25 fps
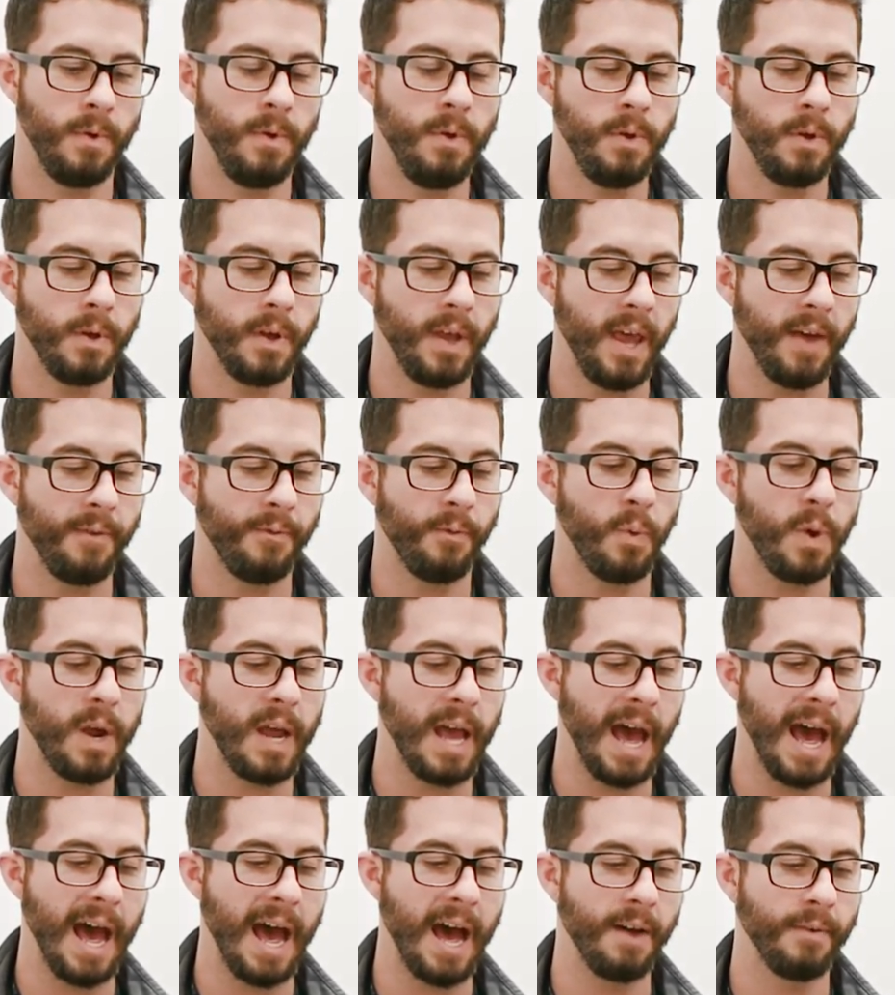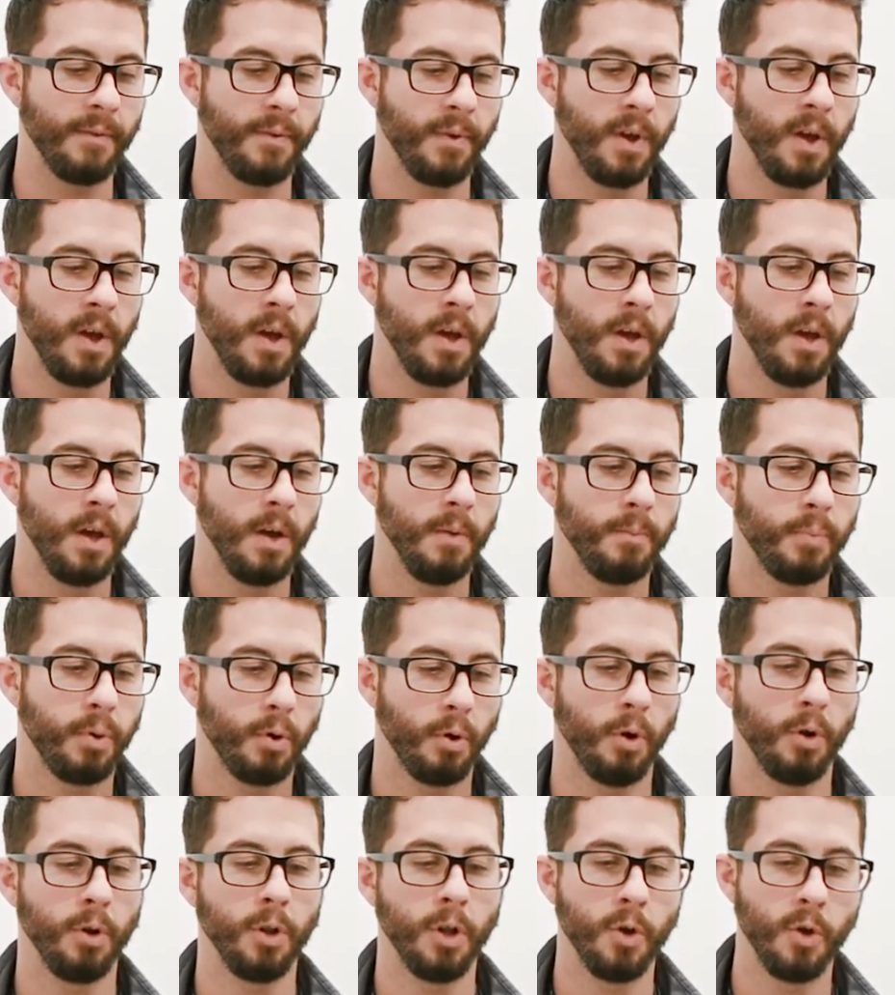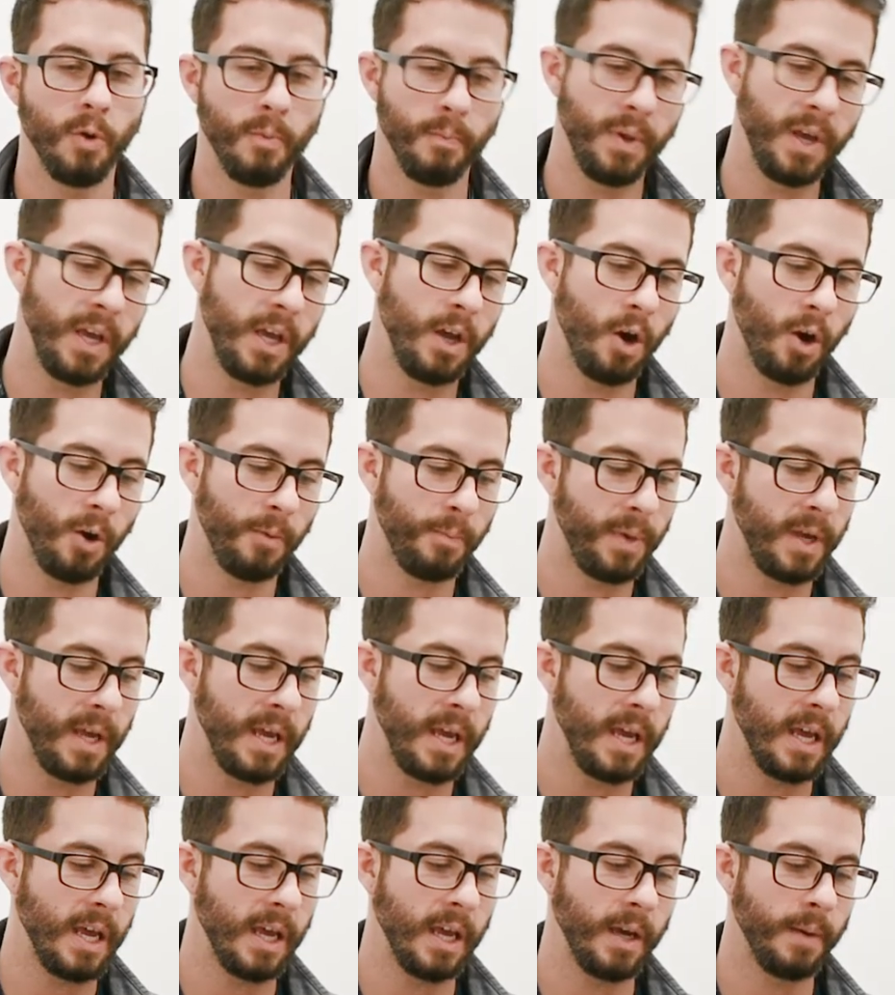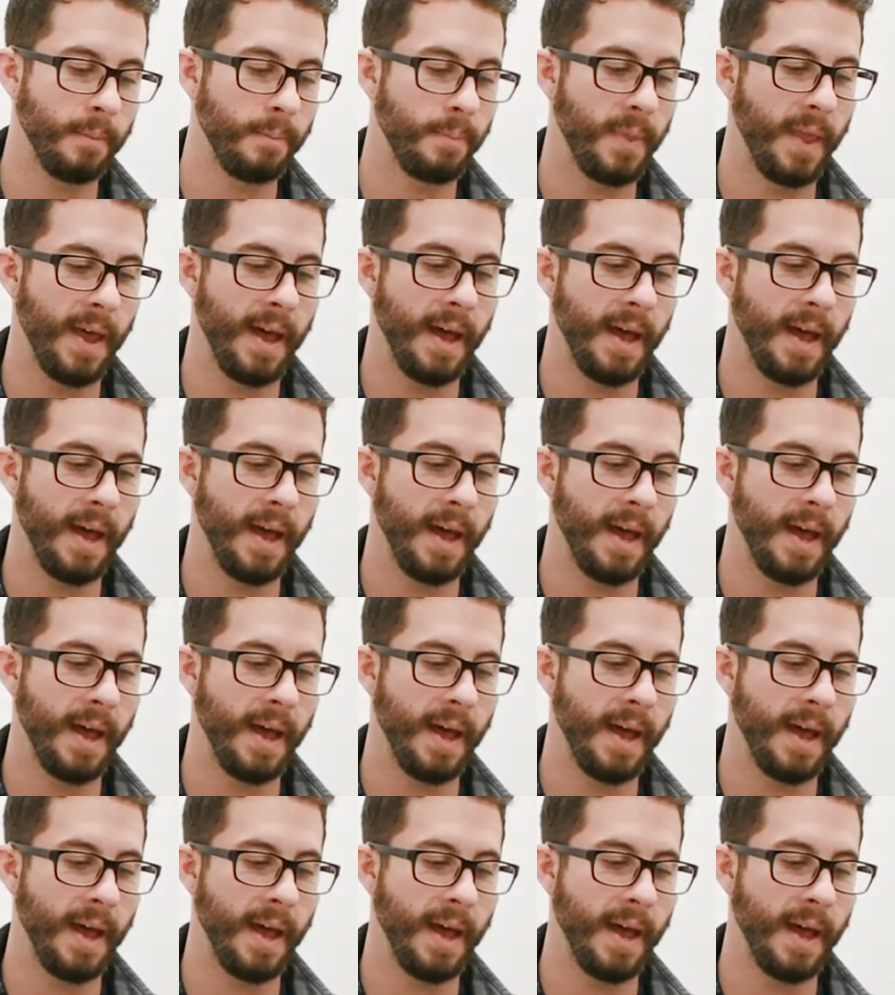if we have Prolo and PRP,